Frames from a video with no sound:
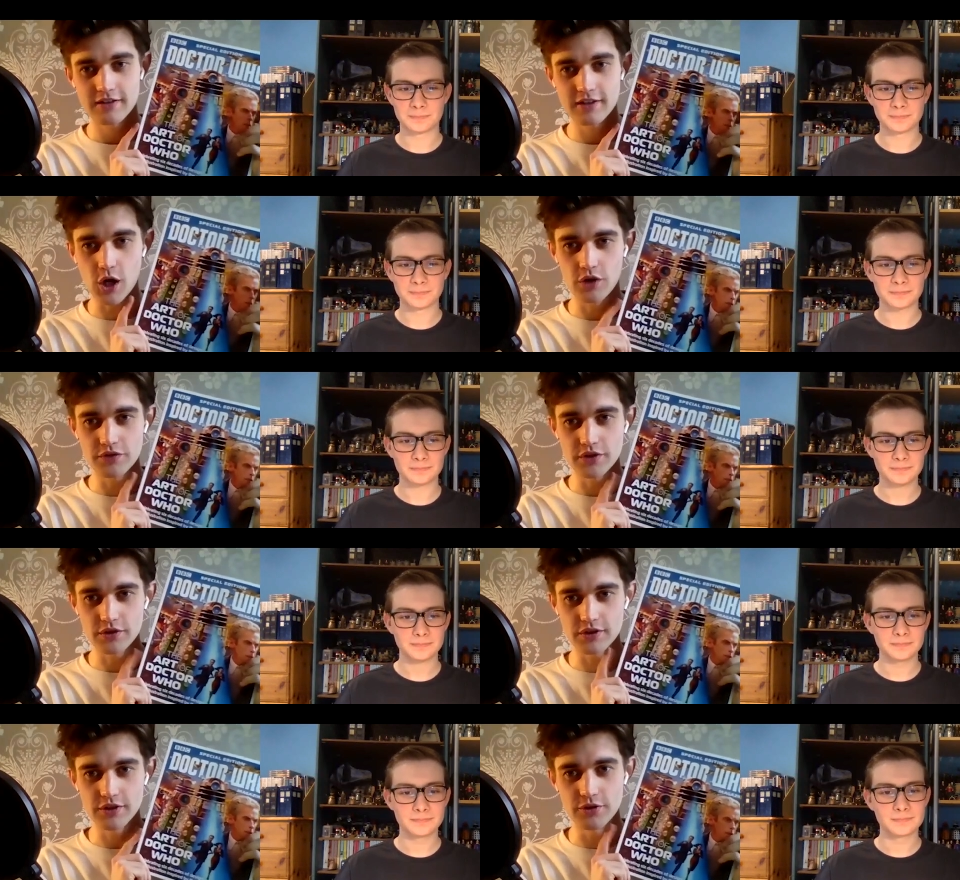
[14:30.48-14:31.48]
Speaker 1: The Art of
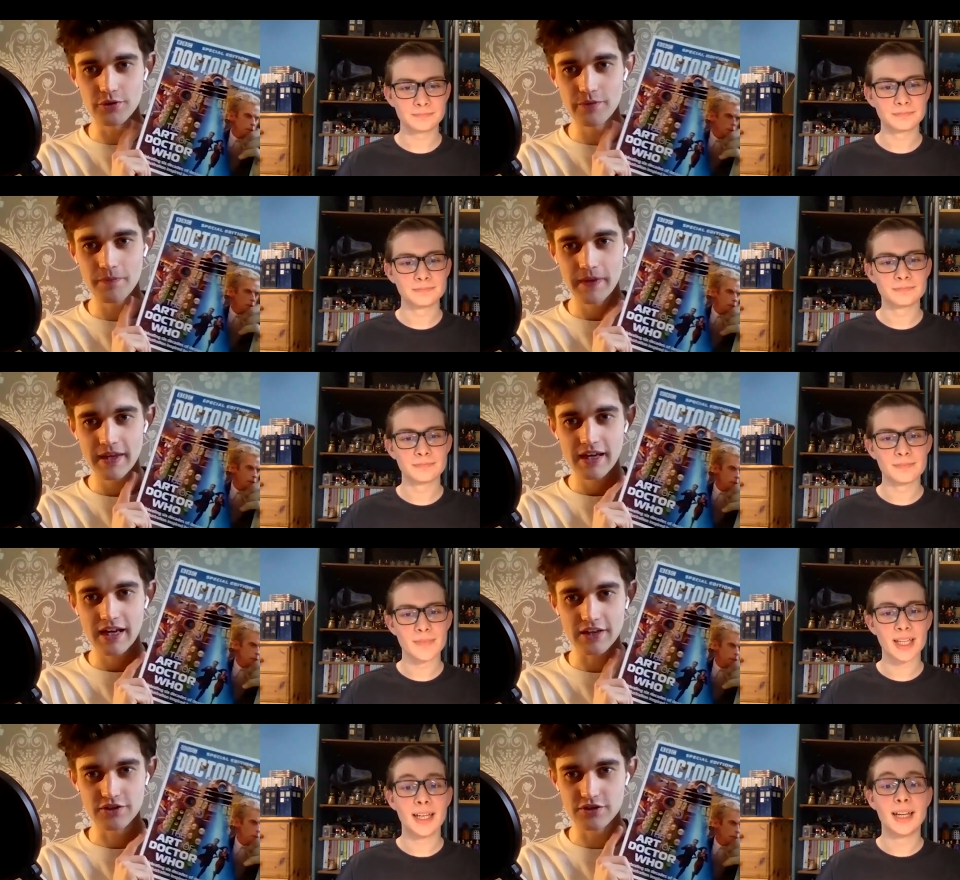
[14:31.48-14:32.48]
Doctor Who,
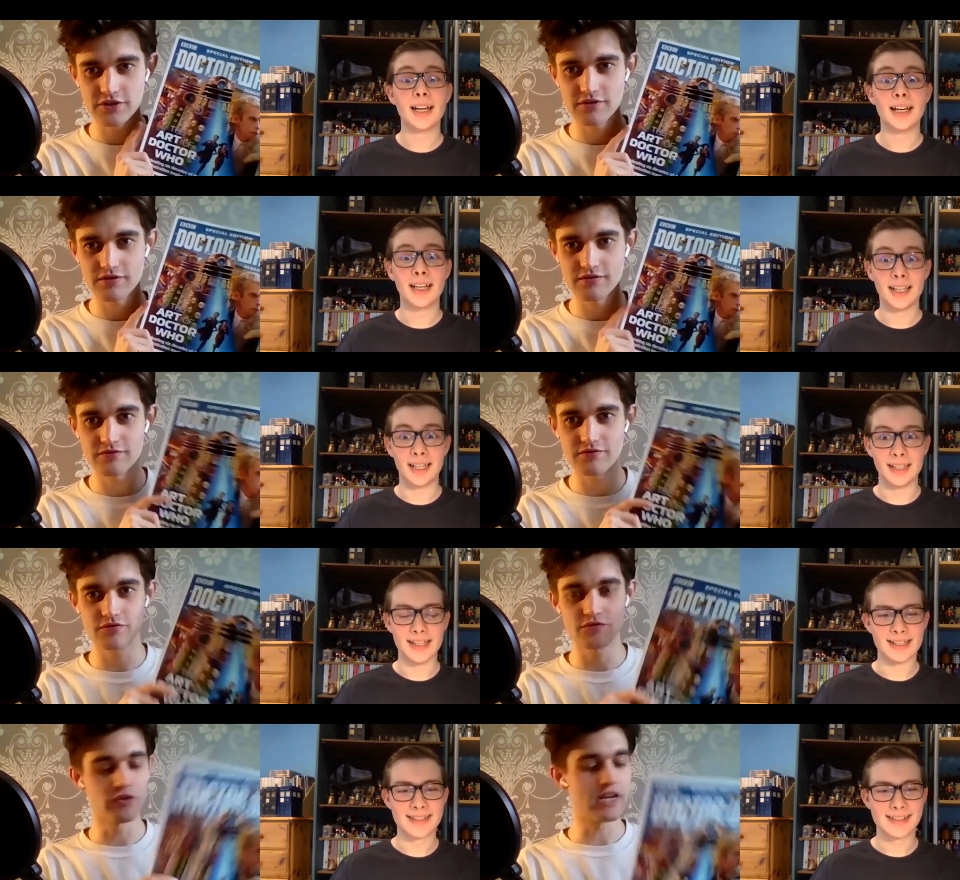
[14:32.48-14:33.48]
and just uh, yes.
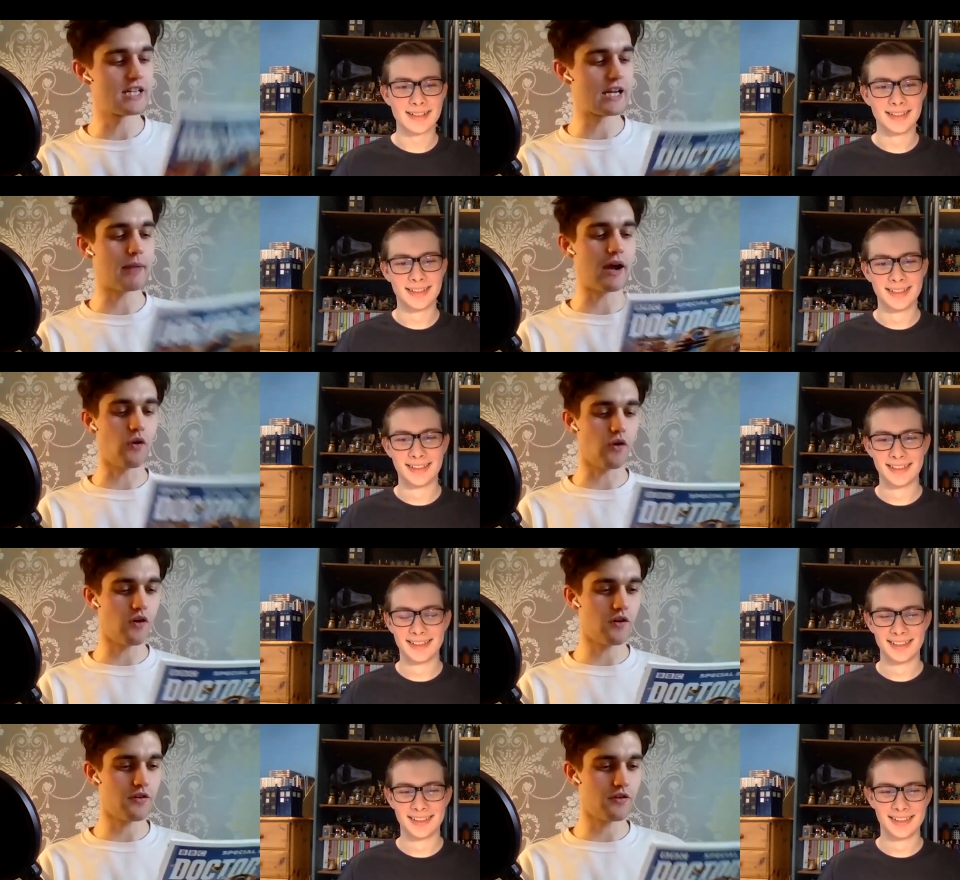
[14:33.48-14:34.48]
reading about
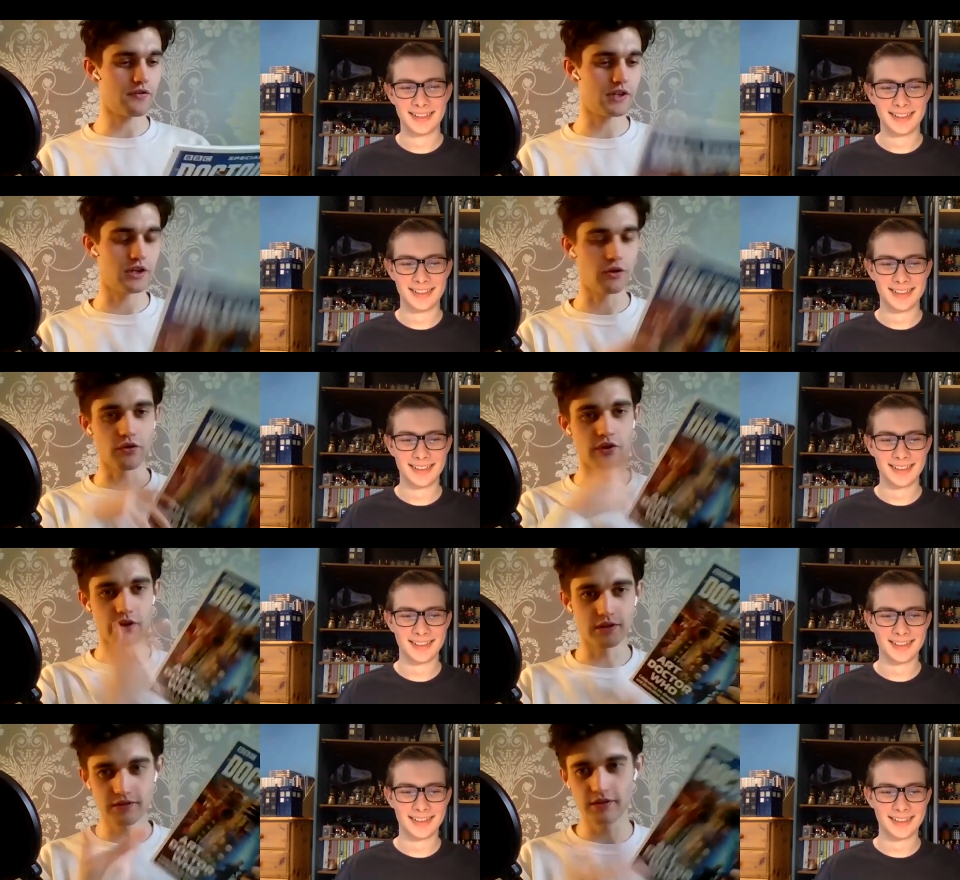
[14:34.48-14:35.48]
you know
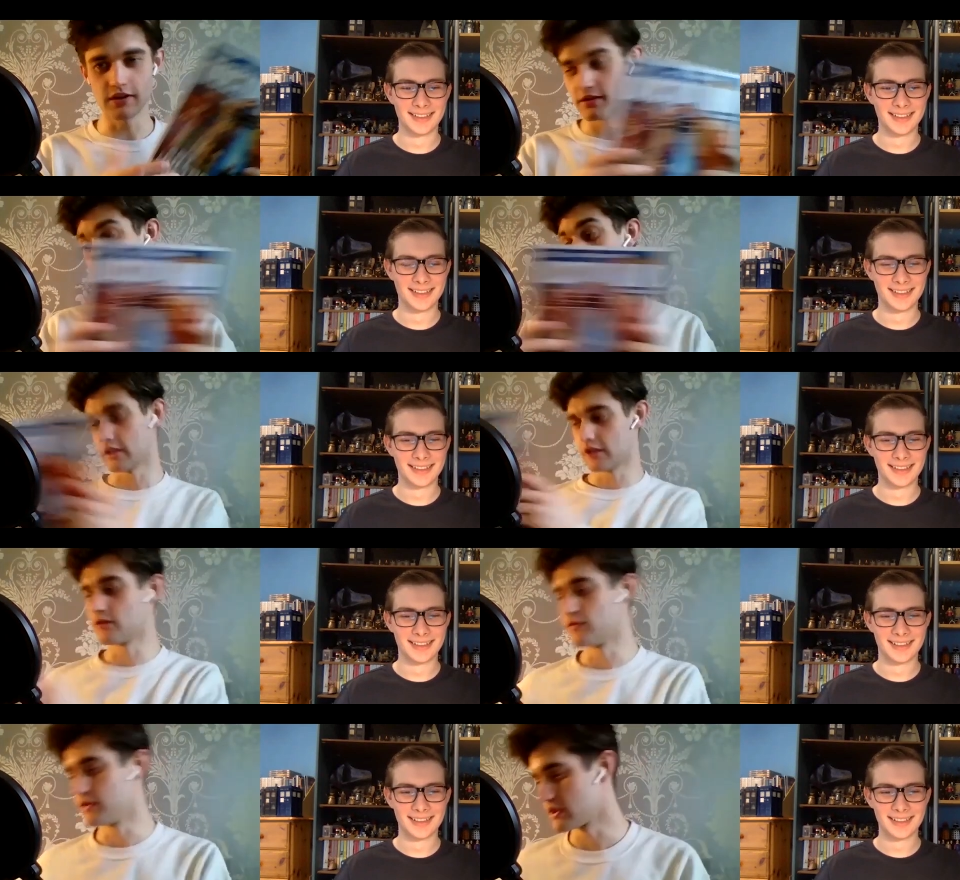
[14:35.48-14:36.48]
the the target
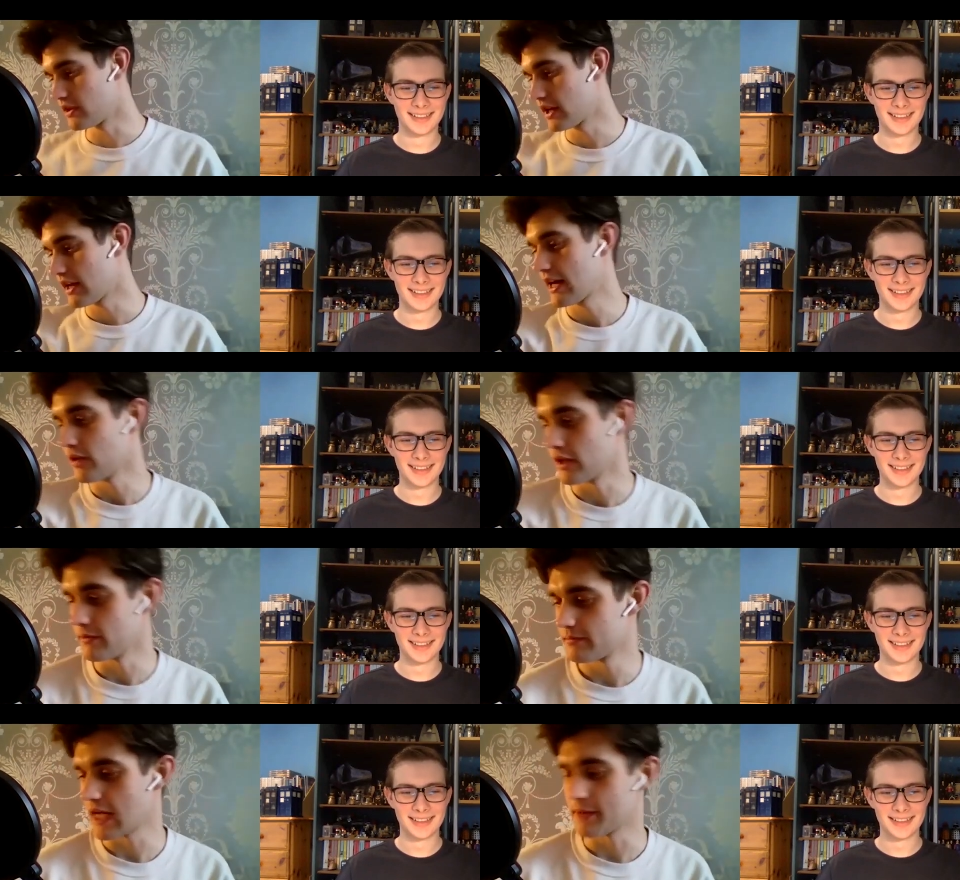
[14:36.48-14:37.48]
covers and, and how they
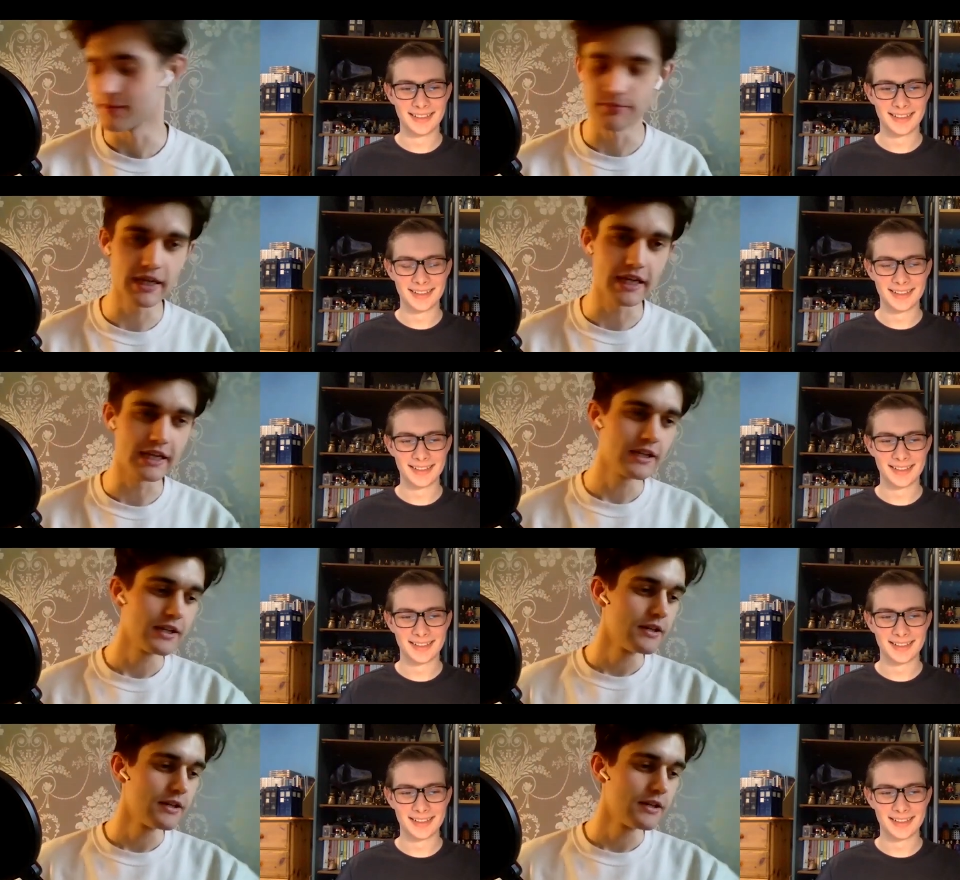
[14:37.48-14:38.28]
came to be.